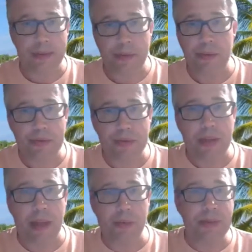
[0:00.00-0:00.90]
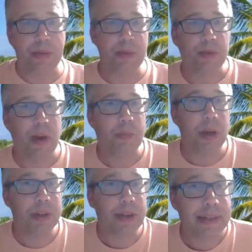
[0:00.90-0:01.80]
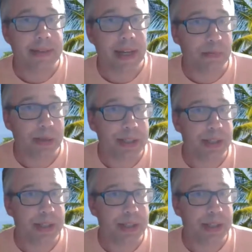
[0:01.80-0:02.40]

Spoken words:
standard Richter tuned harmonica in second position,